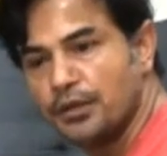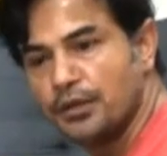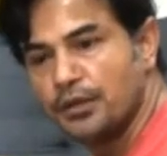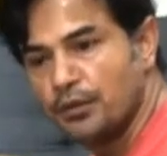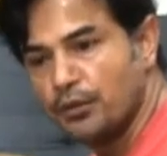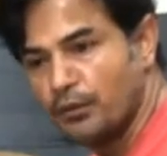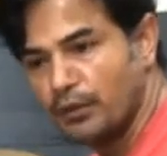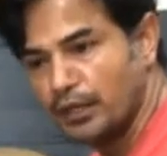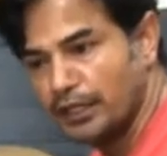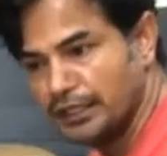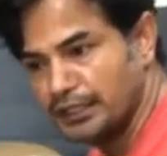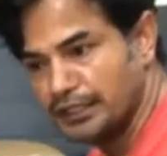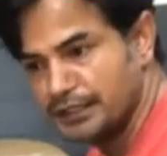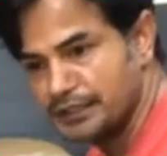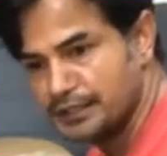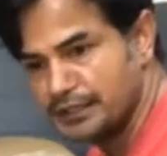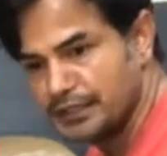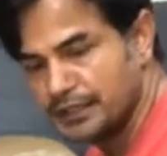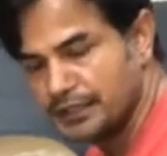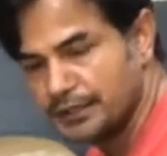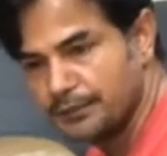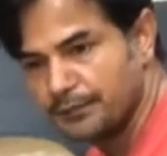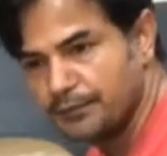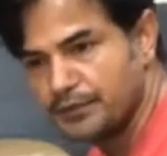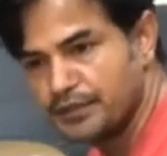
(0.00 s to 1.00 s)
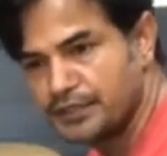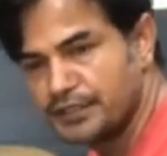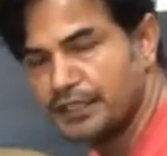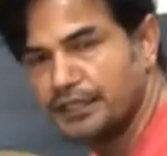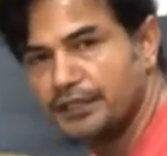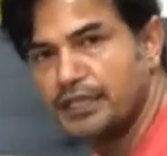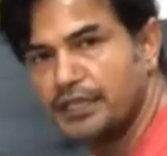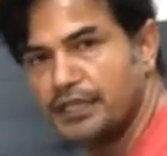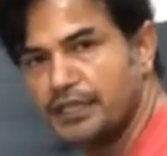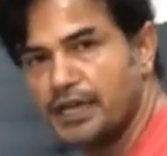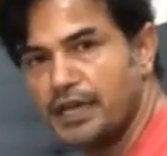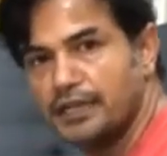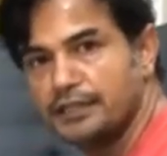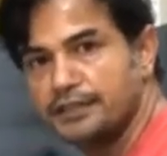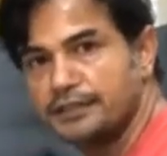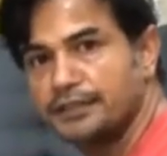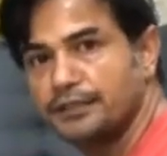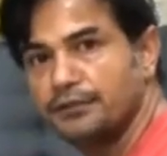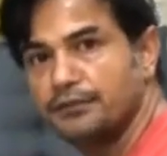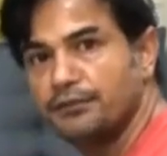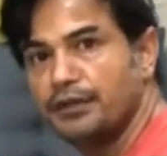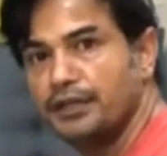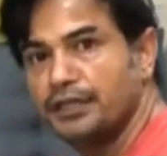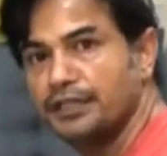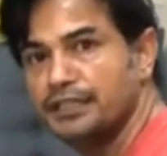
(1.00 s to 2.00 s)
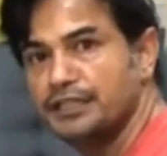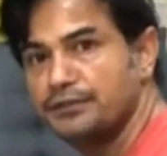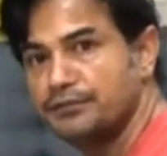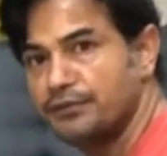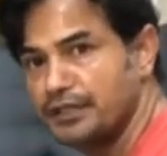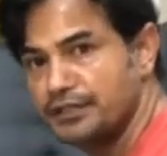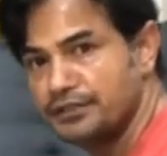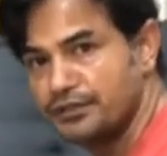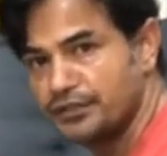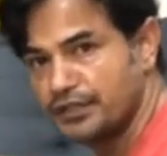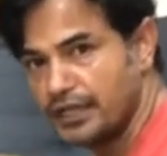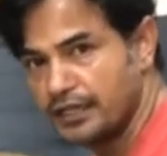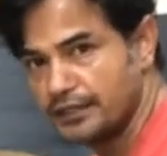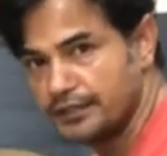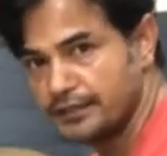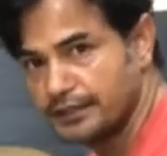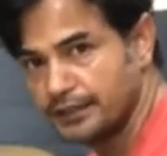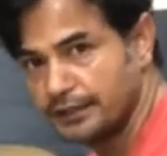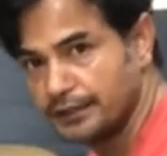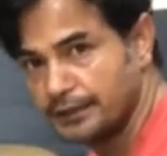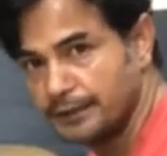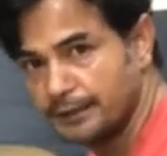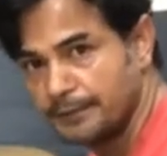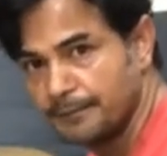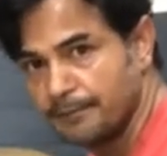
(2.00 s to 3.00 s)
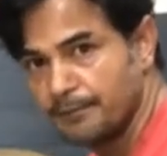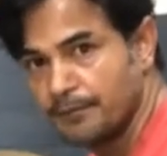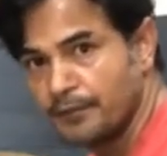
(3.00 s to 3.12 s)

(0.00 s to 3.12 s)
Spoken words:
one is Siddhasana, one is Vajrasana,